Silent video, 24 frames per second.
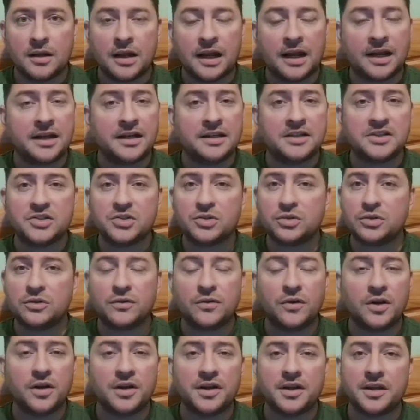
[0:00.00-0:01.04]
Any sort
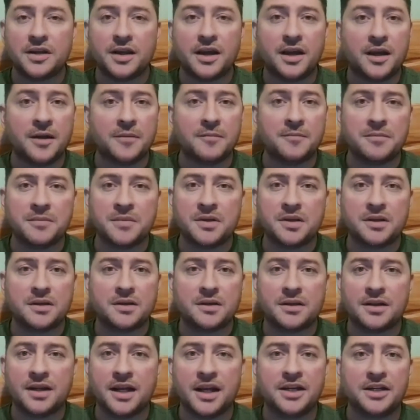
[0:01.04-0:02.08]
of like
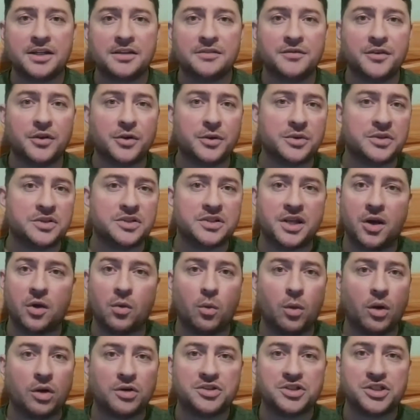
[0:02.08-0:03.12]
Canadian viewers that are
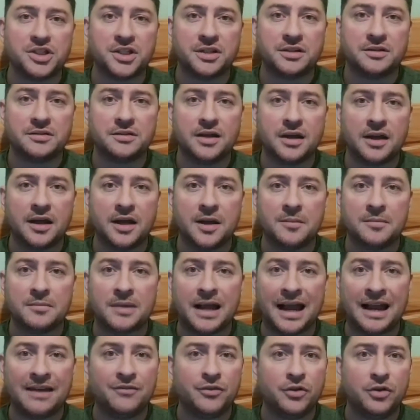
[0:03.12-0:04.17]
watching,
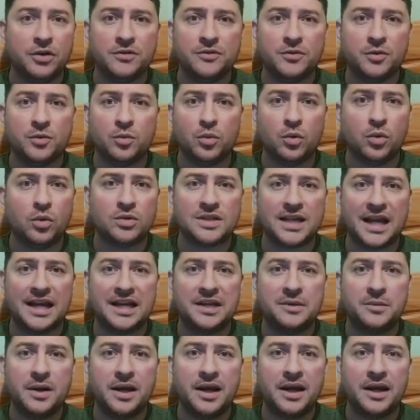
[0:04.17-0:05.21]
have you even walked
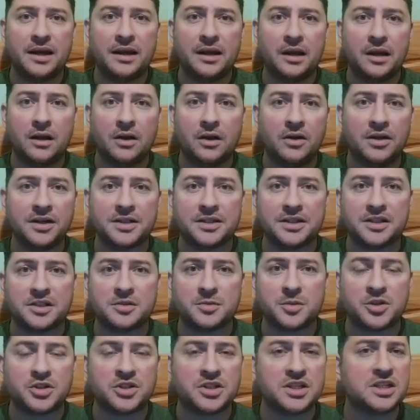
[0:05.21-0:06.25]
anywhere like this?
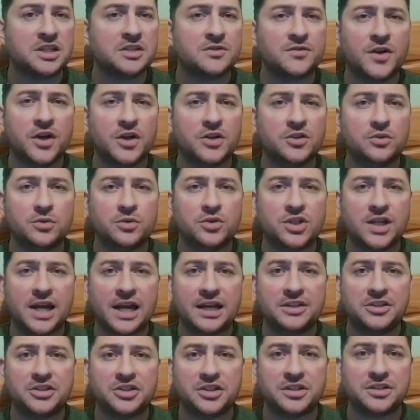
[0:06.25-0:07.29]
Because these virtual
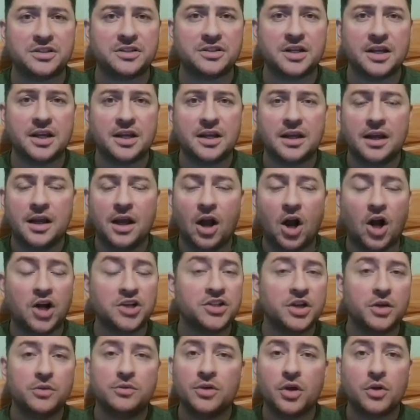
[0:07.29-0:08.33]
challenges, I
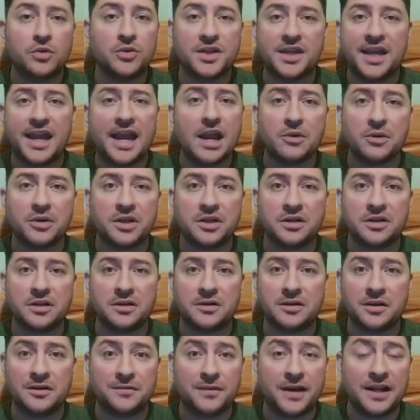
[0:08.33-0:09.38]
don't know the area
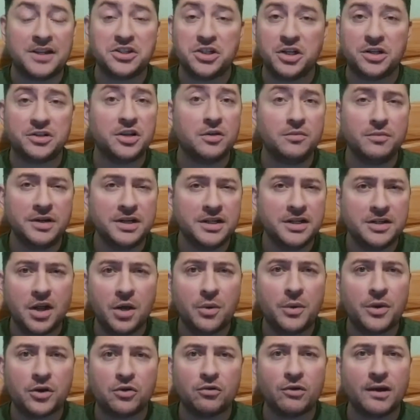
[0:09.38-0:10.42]
of. Actually, I don't really
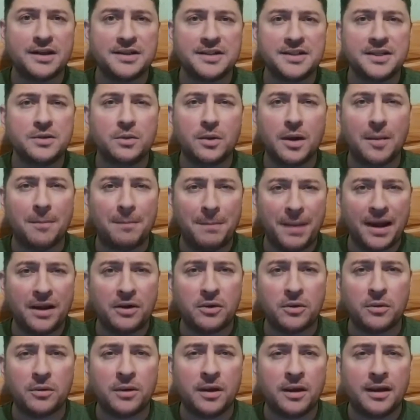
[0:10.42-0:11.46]
know a great deal
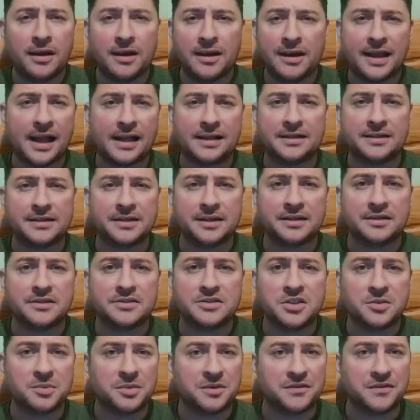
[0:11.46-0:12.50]
about Canada,
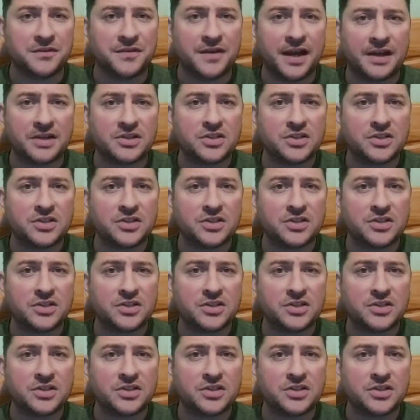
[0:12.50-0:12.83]
to be fair.